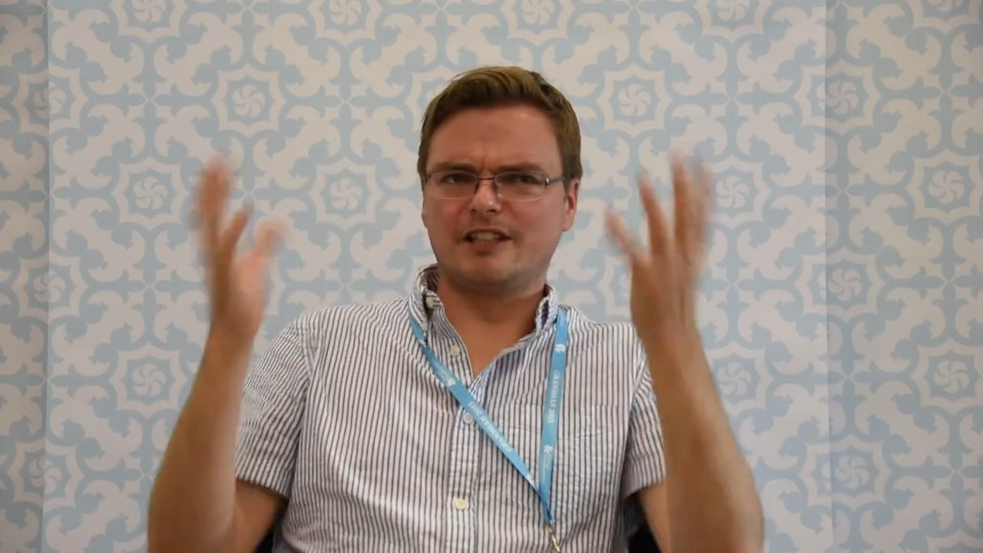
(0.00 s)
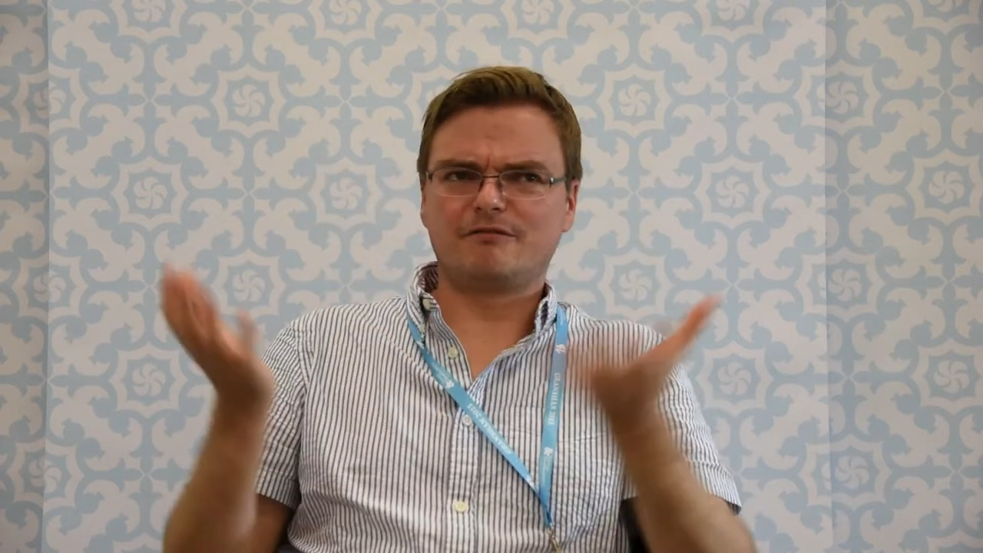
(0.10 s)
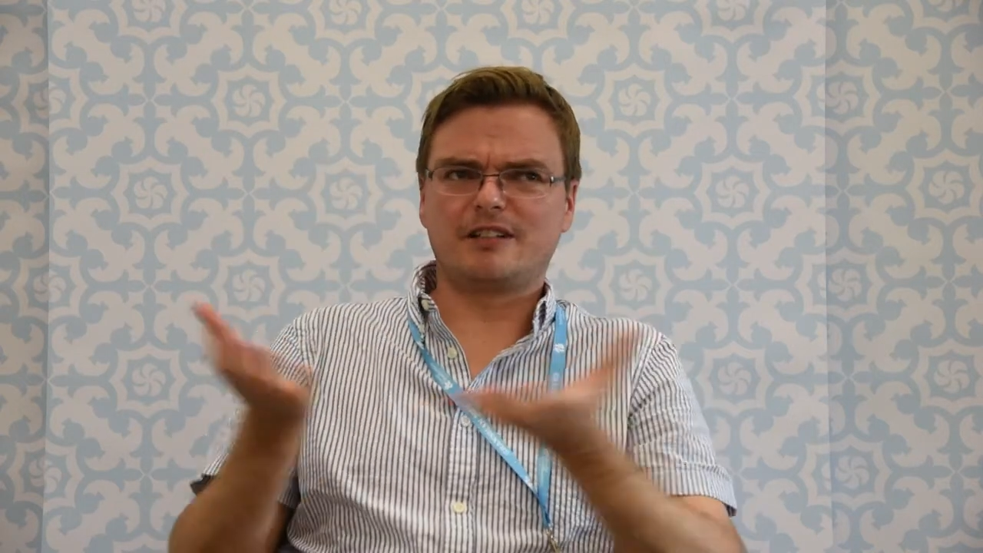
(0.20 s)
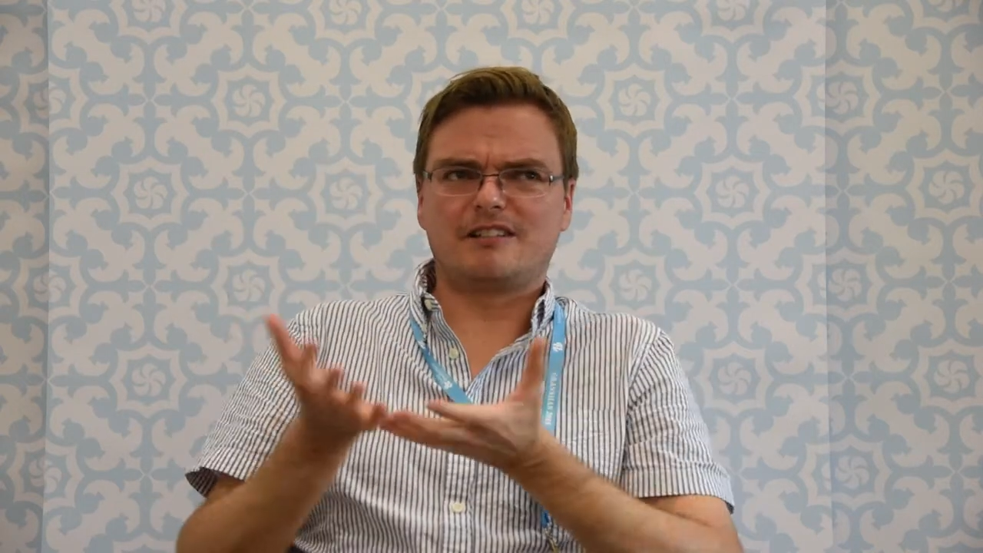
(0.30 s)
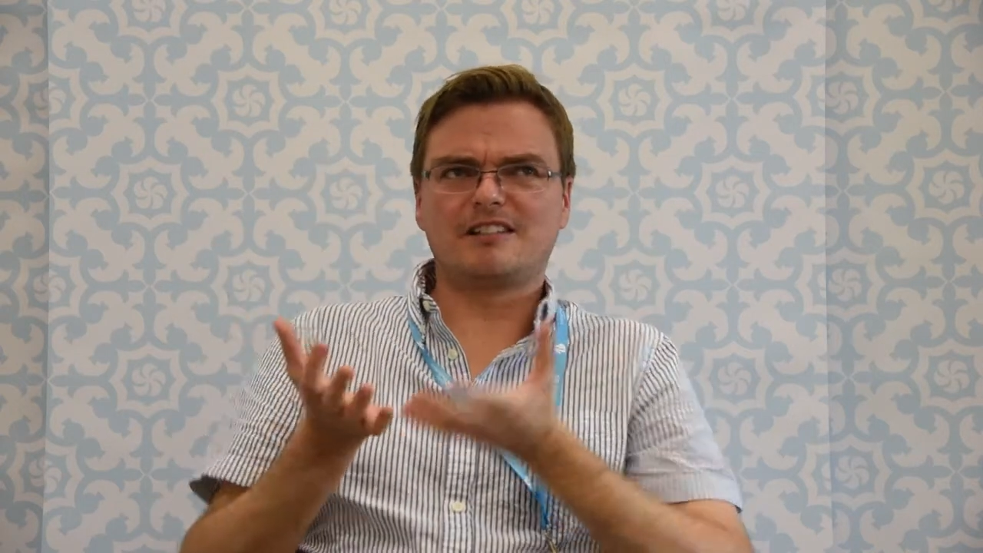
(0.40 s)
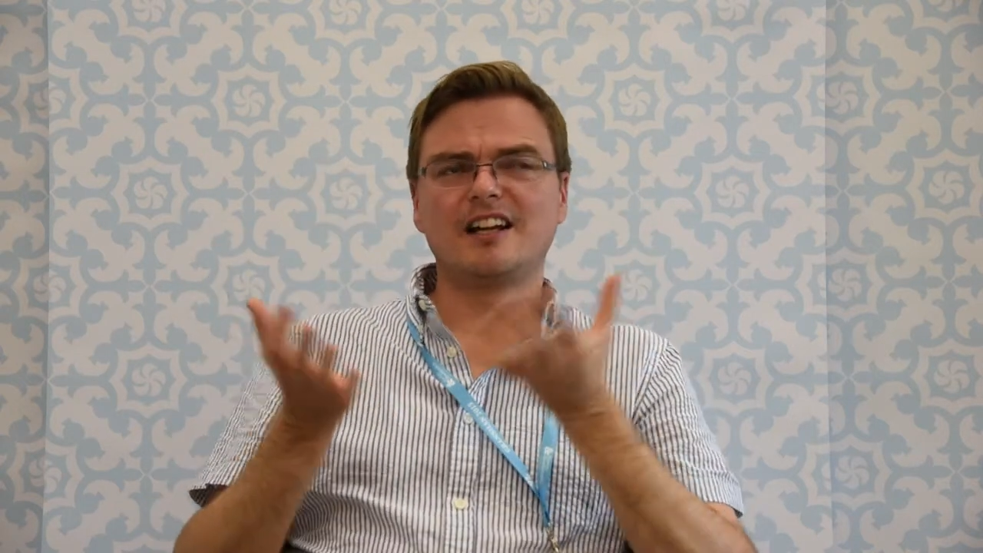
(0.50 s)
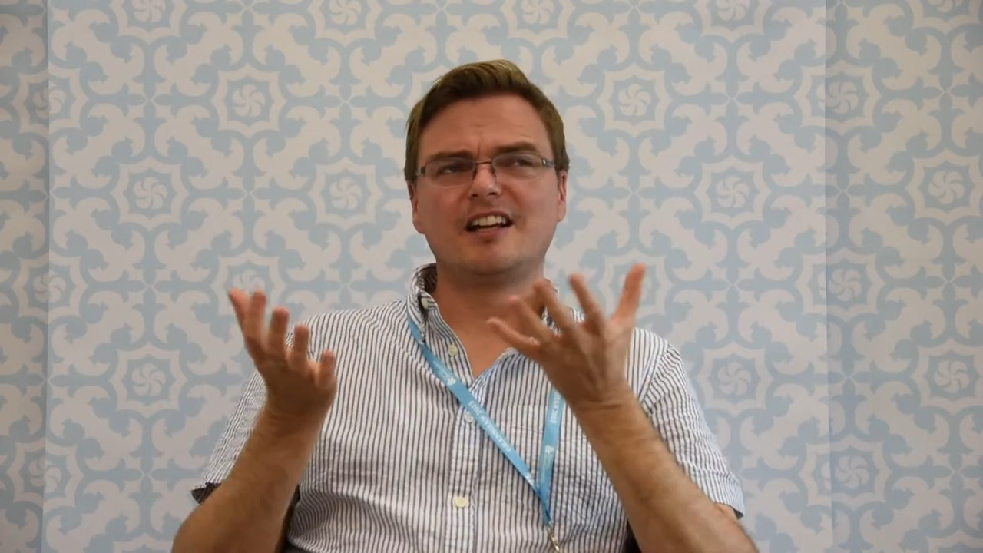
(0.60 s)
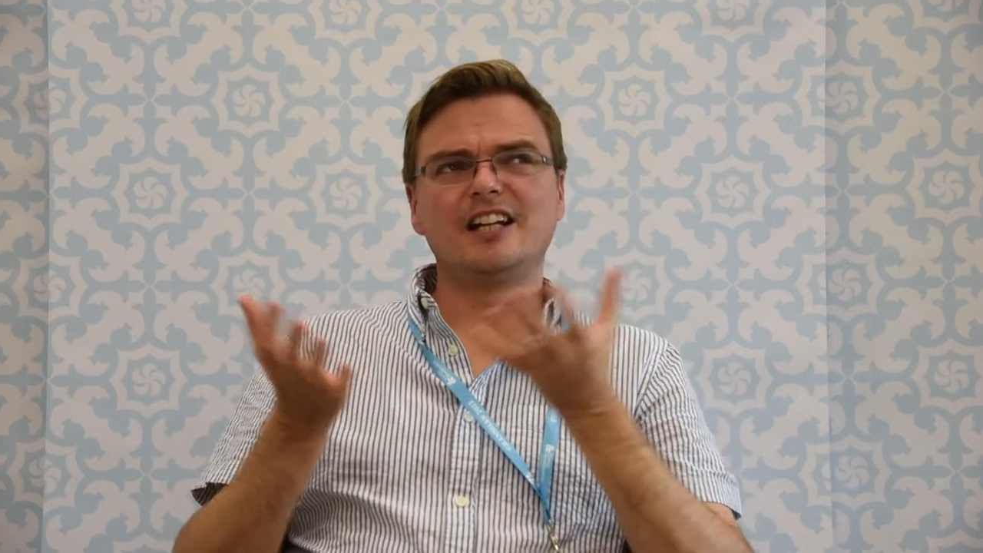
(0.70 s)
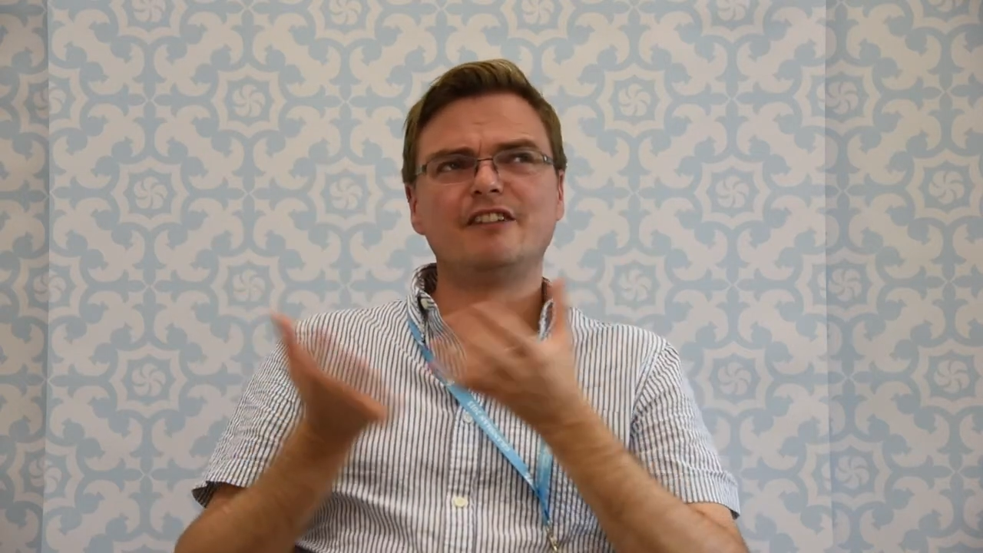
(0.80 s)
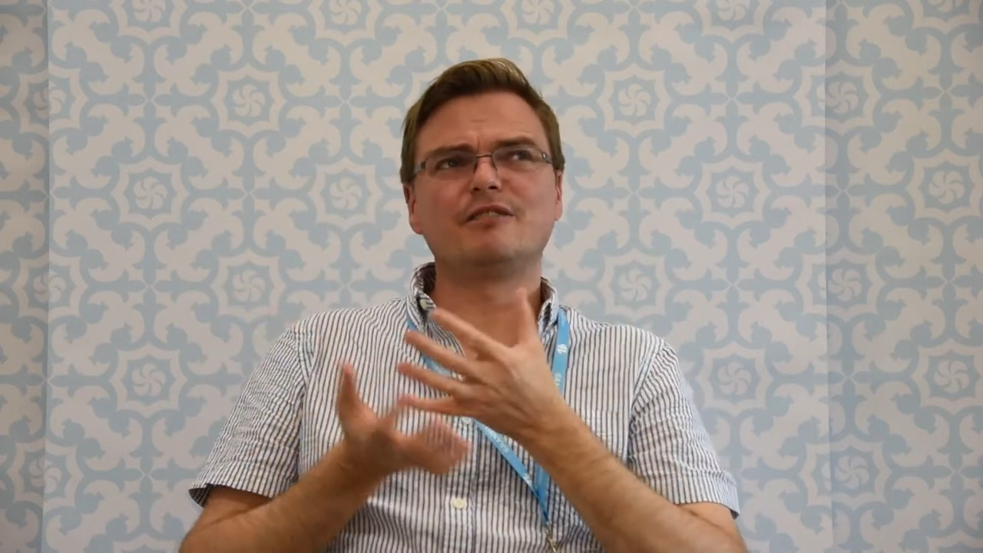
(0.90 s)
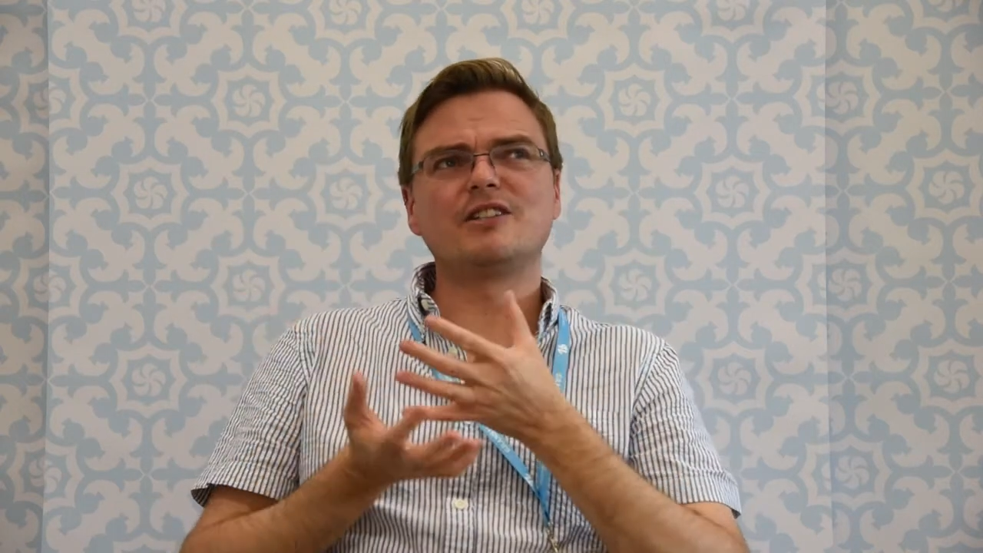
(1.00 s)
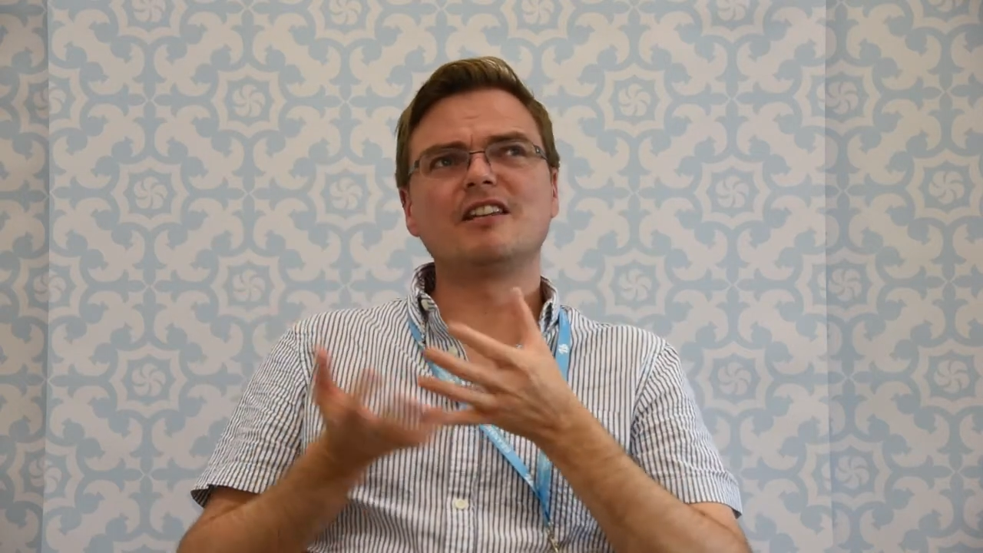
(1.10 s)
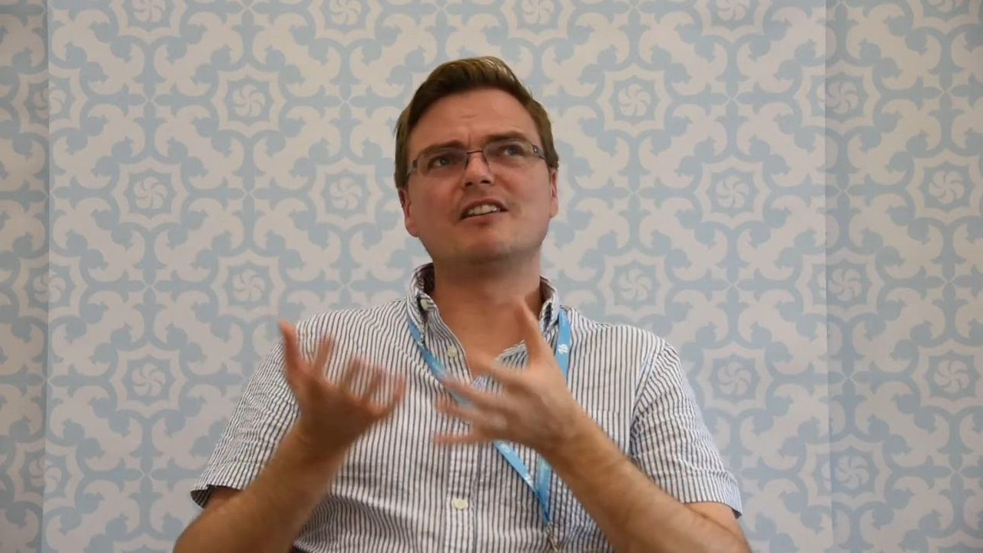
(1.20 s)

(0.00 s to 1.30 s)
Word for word: If we, if we see